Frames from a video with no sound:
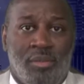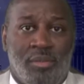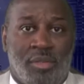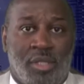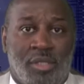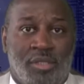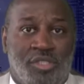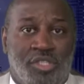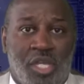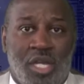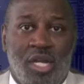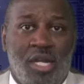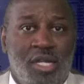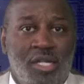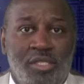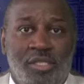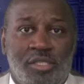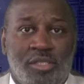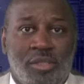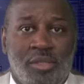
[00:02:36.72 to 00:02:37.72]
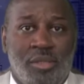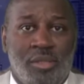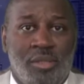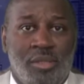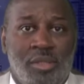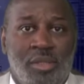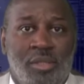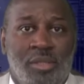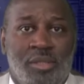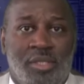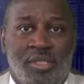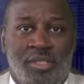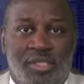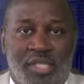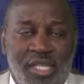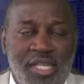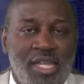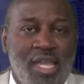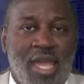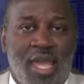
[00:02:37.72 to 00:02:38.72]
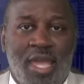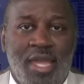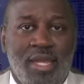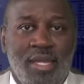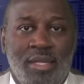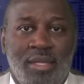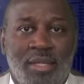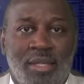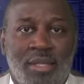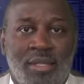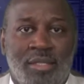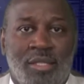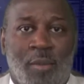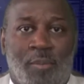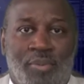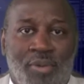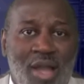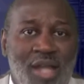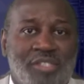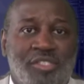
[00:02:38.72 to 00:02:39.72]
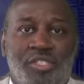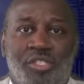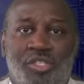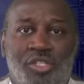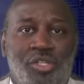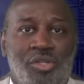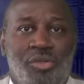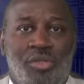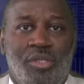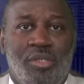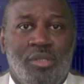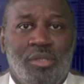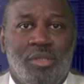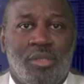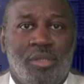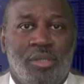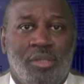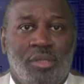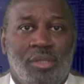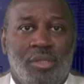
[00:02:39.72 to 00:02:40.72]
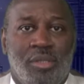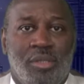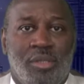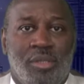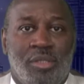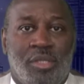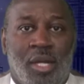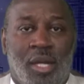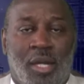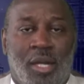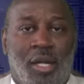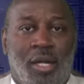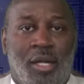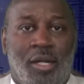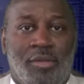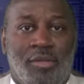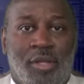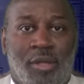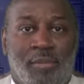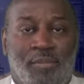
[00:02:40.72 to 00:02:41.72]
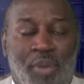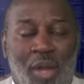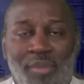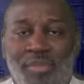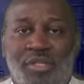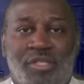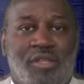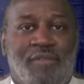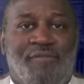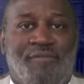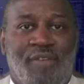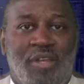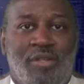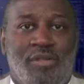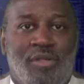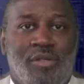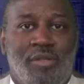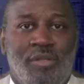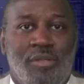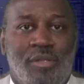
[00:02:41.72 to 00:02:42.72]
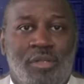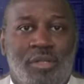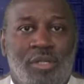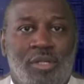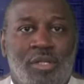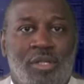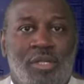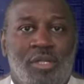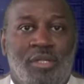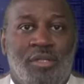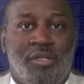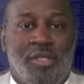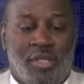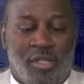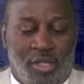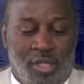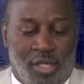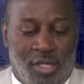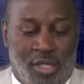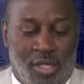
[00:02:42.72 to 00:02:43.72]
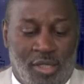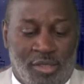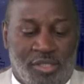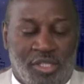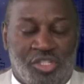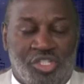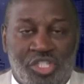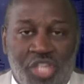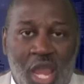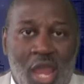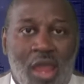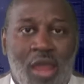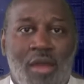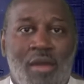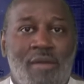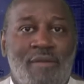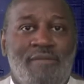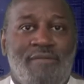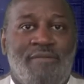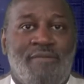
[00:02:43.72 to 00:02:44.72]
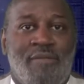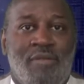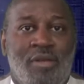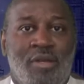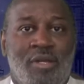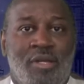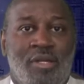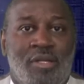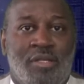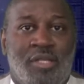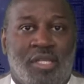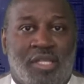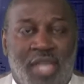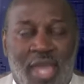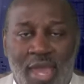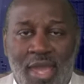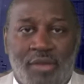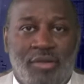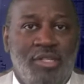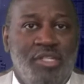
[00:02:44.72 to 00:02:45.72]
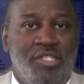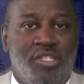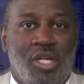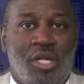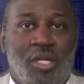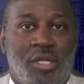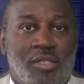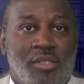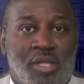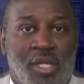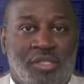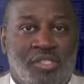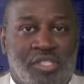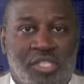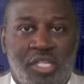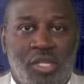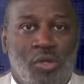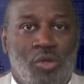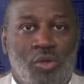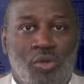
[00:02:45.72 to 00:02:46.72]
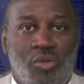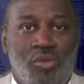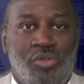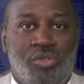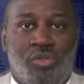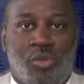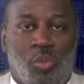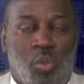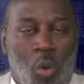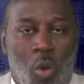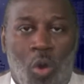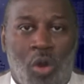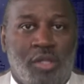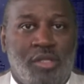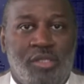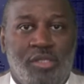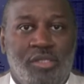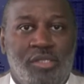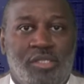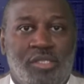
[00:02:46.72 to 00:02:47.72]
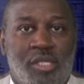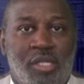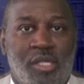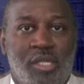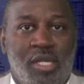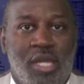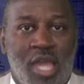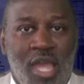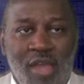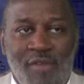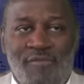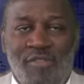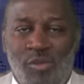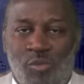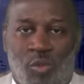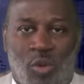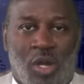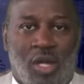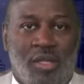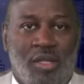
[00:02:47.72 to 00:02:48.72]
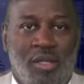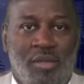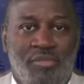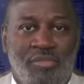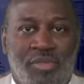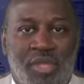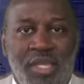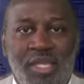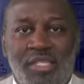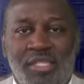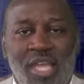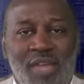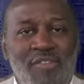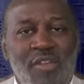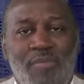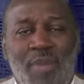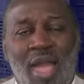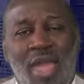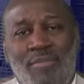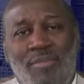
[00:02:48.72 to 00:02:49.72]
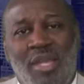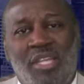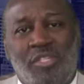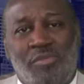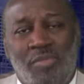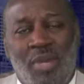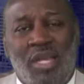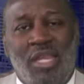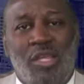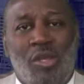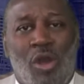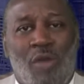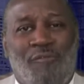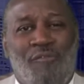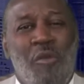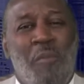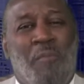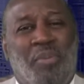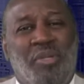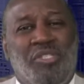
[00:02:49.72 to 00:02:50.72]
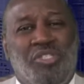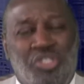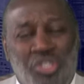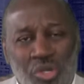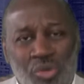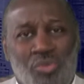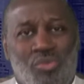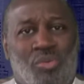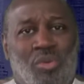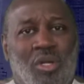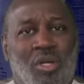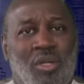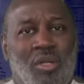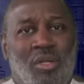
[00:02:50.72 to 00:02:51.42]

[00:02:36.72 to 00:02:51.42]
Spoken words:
The judge, the DA, the prosecutor, the public defender, the sheriff, the county judge, the COs, the wardens, everyone. Everybody makes money off you but you.